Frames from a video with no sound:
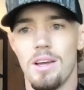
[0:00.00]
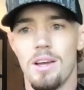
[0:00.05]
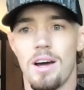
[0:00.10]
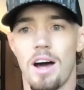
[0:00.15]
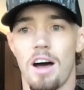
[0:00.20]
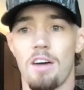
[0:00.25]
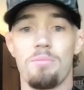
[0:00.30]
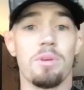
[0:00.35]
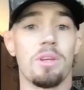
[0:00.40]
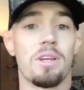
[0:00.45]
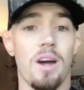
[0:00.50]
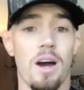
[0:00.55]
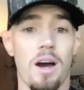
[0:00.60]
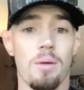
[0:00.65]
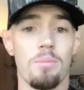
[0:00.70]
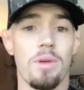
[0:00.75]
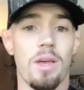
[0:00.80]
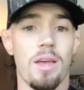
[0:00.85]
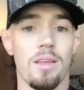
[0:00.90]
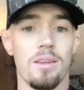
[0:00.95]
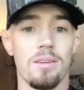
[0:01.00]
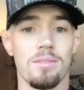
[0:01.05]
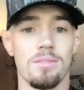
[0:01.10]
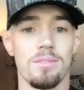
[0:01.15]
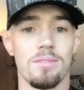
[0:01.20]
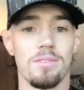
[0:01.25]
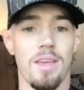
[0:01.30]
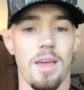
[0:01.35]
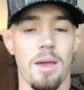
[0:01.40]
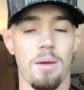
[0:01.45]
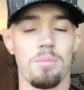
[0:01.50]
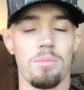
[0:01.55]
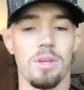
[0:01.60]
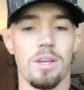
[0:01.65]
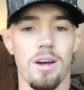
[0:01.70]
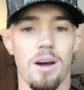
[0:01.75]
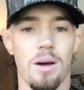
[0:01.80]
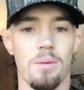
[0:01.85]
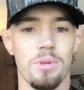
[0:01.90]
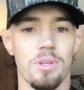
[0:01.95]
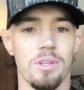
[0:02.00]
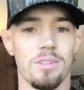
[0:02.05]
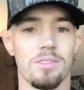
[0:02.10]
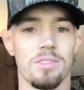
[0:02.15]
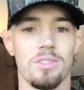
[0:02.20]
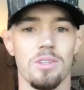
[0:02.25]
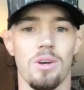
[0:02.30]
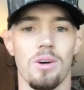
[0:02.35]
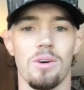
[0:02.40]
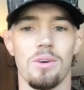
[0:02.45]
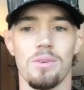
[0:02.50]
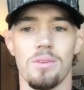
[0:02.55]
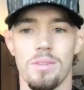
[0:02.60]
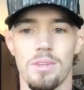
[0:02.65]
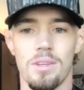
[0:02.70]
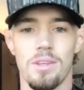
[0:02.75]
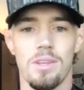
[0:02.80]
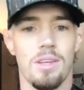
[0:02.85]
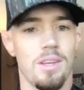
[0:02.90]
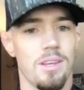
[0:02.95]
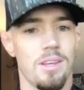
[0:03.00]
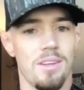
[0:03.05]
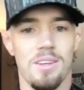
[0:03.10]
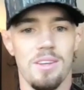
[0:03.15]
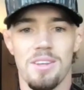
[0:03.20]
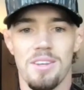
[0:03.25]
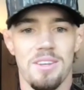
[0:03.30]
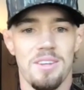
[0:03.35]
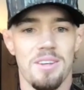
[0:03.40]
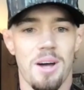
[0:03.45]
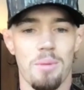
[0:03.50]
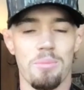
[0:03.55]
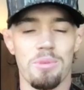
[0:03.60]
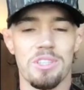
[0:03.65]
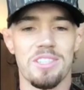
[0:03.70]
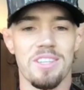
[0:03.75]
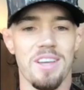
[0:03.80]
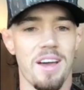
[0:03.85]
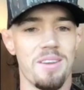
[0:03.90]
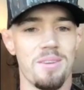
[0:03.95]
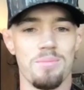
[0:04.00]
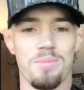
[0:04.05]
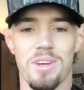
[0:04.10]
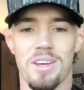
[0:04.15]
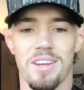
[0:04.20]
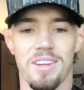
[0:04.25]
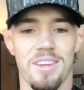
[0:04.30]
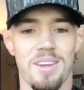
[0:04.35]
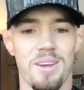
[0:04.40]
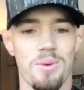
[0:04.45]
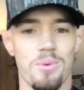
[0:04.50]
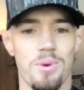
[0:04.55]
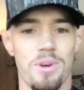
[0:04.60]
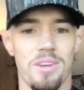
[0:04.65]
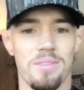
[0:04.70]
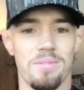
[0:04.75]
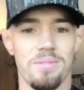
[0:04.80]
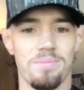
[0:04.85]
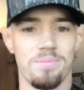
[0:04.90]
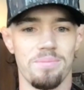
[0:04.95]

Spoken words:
I've become and am becoming. So I'm excited, man. I can't wait.